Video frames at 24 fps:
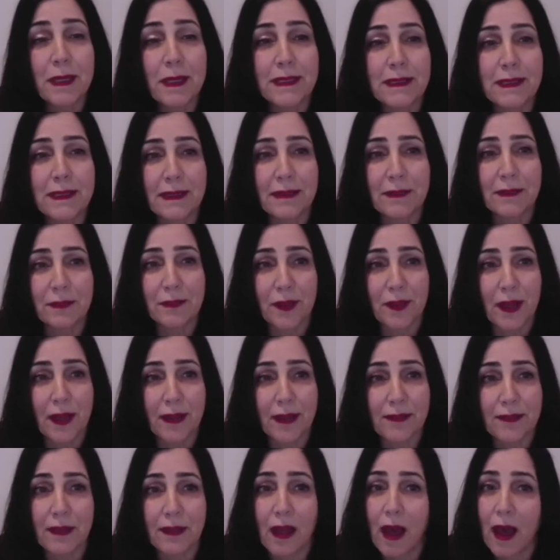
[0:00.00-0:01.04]

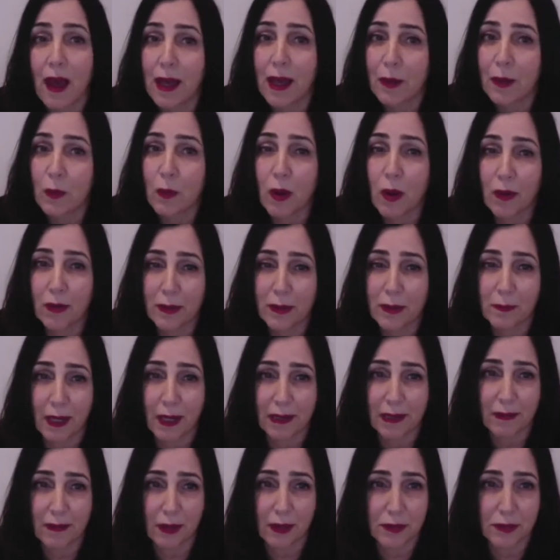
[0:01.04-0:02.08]
identifies high quality
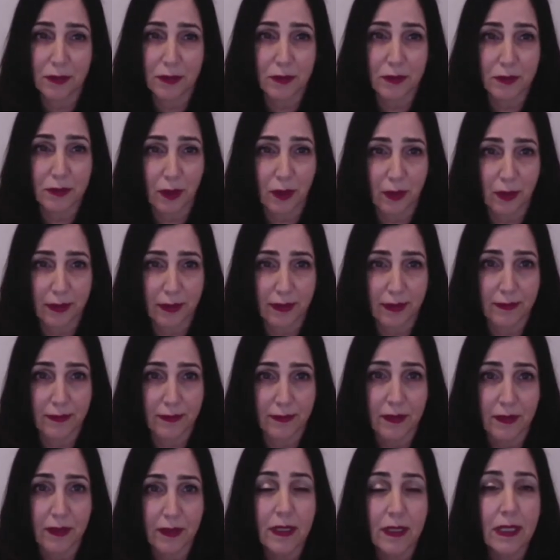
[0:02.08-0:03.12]
biological targets,
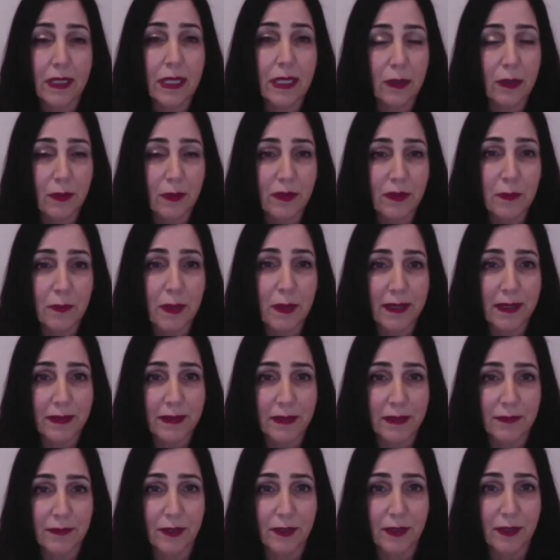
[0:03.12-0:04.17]

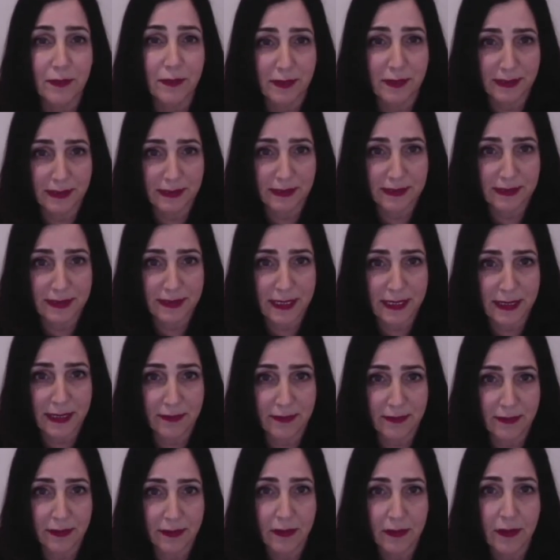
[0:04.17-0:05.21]
irrespective of the
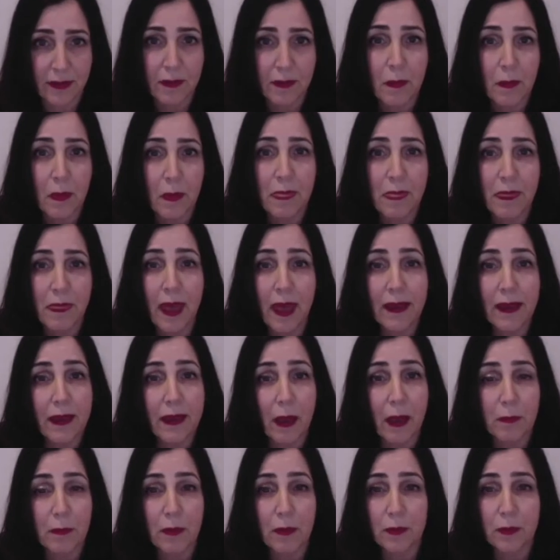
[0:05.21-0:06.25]
disease. That,
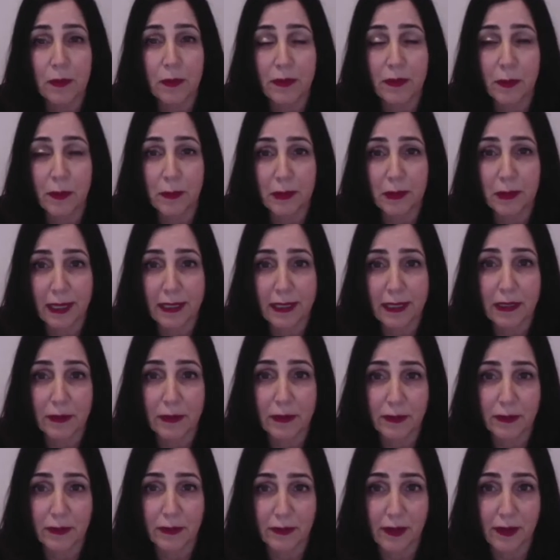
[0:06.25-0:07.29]
coupled with our molecular
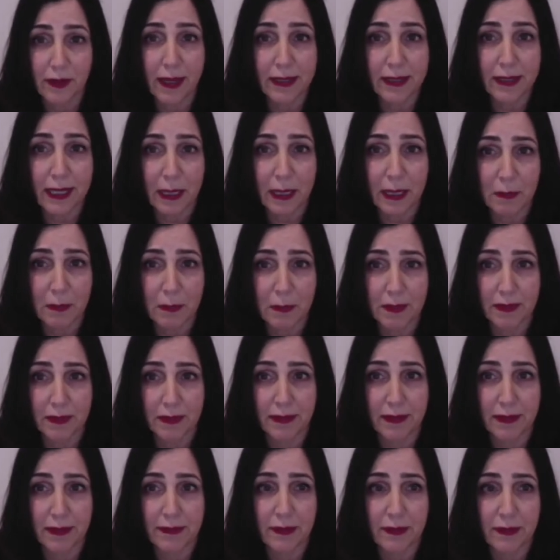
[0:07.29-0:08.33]
design
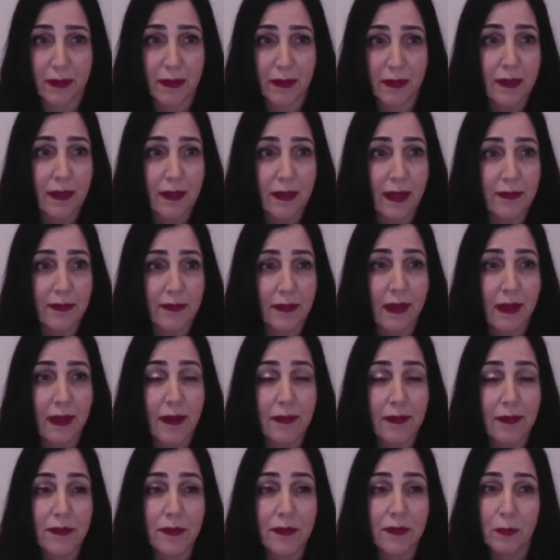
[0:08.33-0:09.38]
capabilities, has
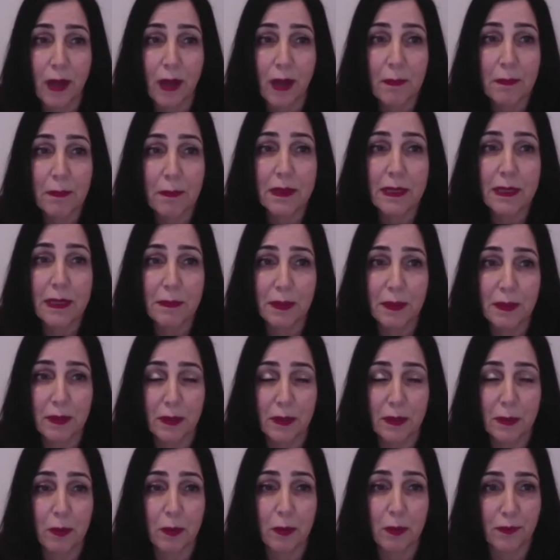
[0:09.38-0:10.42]
allowed us to rapidly build
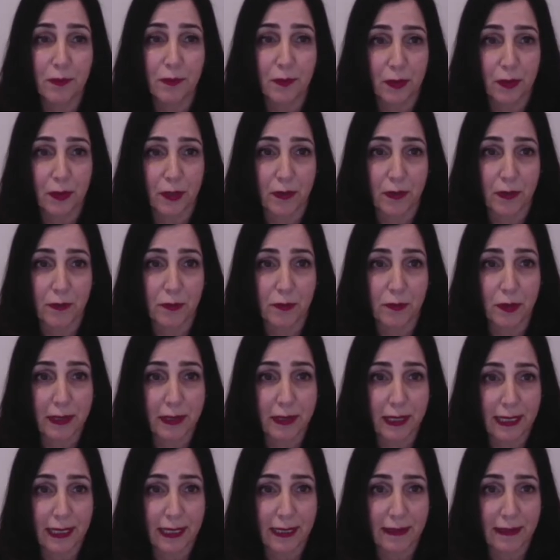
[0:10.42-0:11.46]
a portfolio of drug
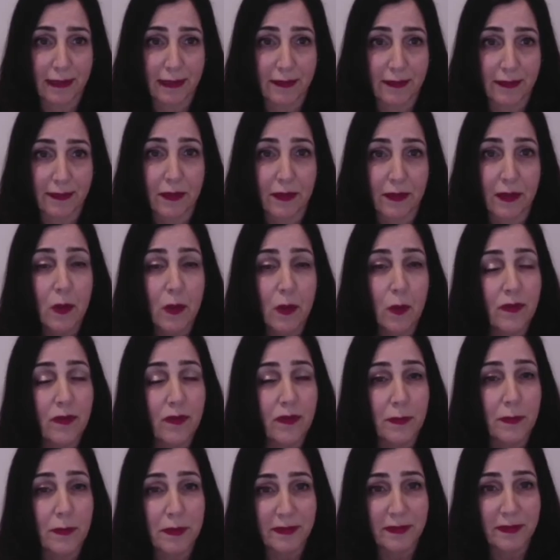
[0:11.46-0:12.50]
candidates with
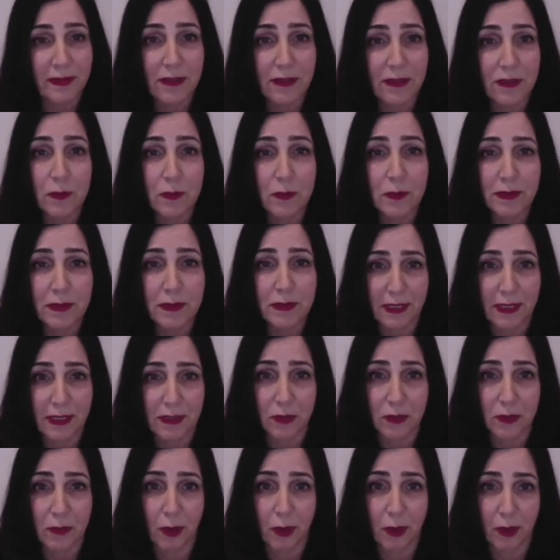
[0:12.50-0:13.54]
substantial
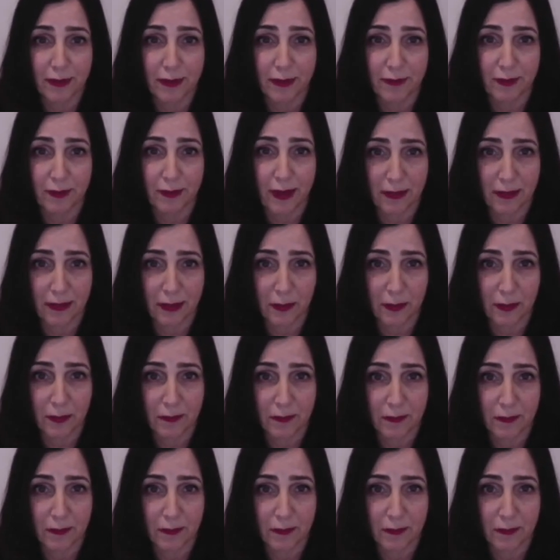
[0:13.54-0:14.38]
potential market value.